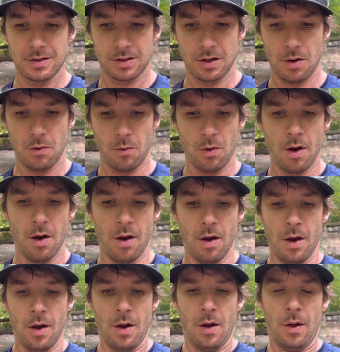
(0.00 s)
So
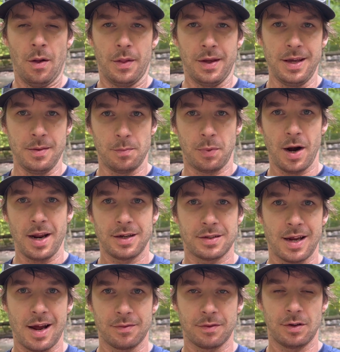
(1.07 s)
the heat breaks
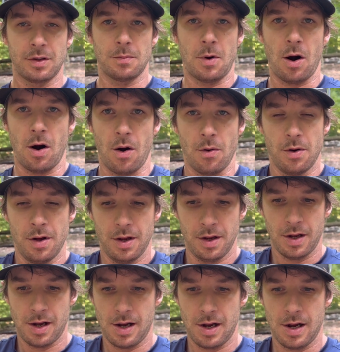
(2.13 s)
after tomorrow.
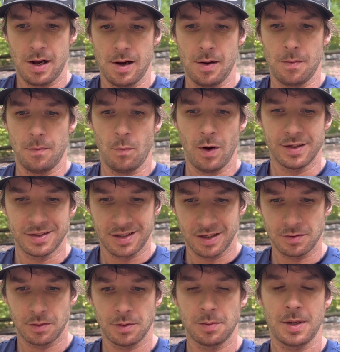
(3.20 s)
Wednesday
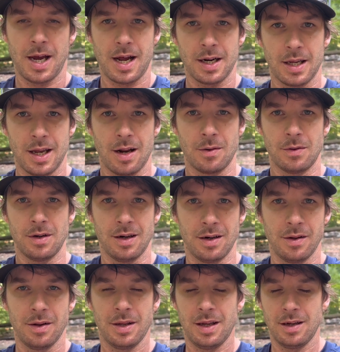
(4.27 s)
is supposed to be hot
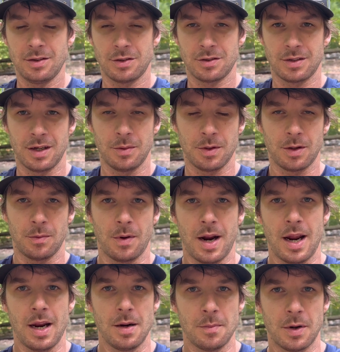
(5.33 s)
again. Interesting with the
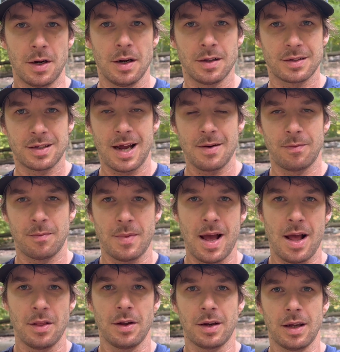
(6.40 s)
rain, but aside from
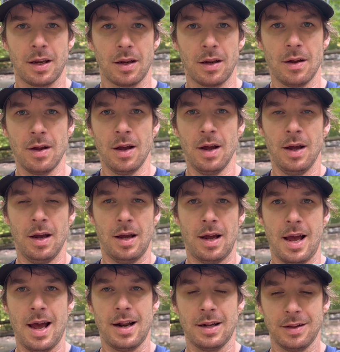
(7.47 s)
that, looking
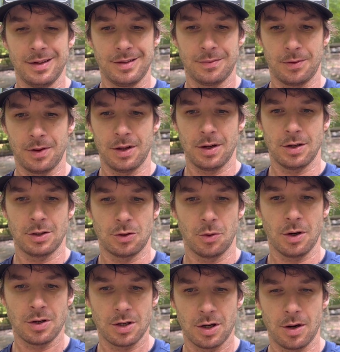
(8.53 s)
ahead, at least for the
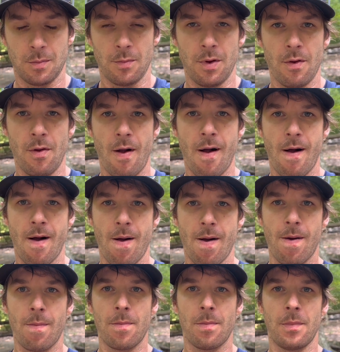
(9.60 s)
short term,
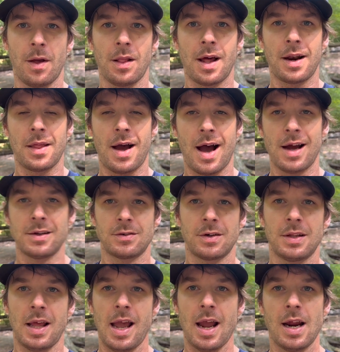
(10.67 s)
a lot of the highs are
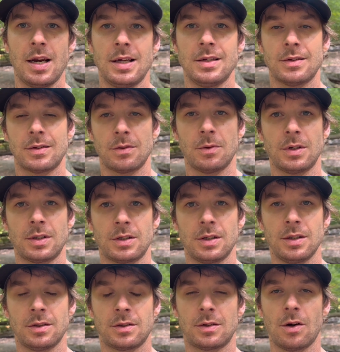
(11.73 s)
in the 80s, which
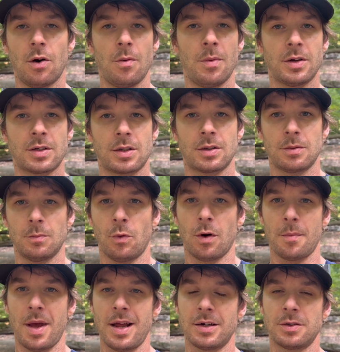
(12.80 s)
is so much
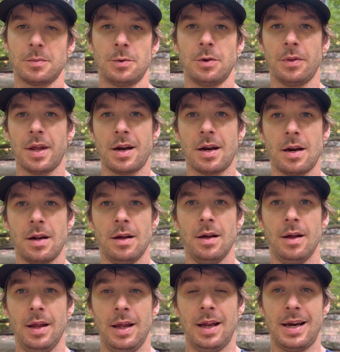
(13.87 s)
more manageable than
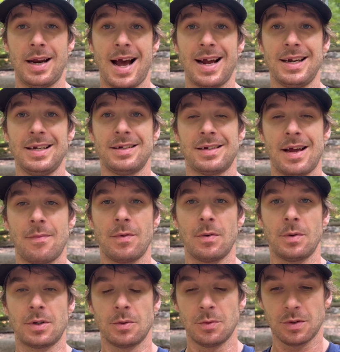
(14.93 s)
97,
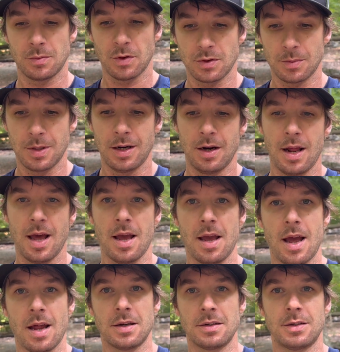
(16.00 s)
which it was supposed to be today
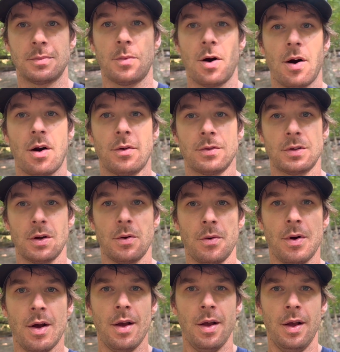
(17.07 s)
and tomorrow. So
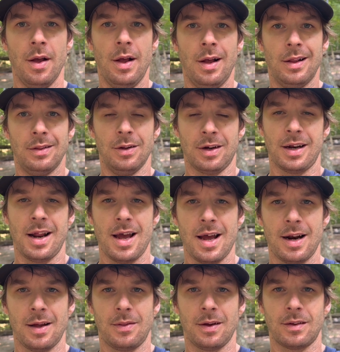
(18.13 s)
looking
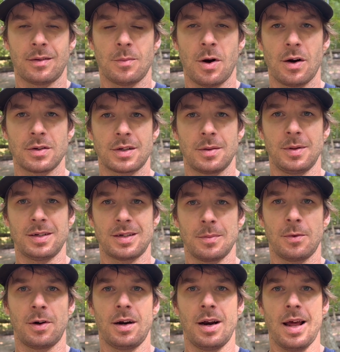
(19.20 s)
ahead, I think tomorrow is going to be
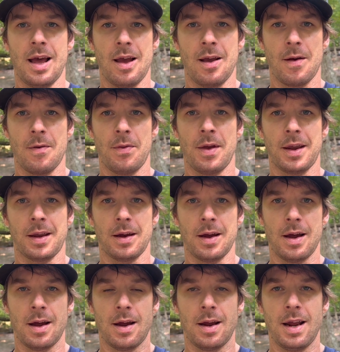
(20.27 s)
similar to today, like
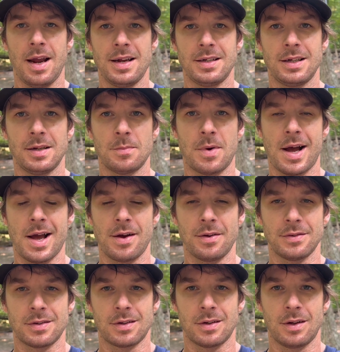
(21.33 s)
18 miles.